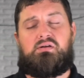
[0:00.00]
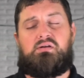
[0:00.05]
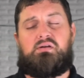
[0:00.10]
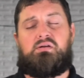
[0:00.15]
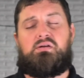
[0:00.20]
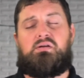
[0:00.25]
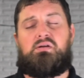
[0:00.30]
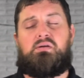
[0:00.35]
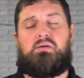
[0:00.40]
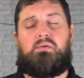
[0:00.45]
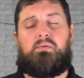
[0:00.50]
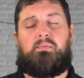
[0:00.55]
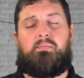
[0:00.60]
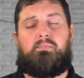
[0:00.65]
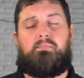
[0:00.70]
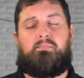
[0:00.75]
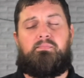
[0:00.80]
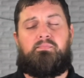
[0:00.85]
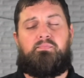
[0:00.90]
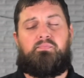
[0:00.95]

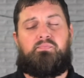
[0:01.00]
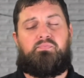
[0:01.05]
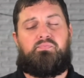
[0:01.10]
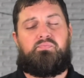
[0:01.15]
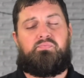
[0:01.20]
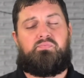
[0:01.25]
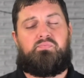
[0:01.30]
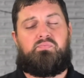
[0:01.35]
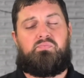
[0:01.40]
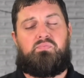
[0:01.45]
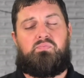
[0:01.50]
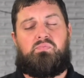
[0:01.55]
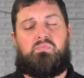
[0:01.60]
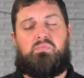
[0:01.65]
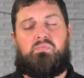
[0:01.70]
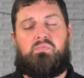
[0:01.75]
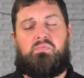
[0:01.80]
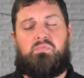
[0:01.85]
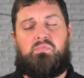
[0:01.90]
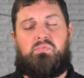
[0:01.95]

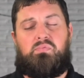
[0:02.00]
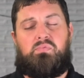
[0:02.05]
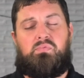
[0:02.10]
Nothing is said.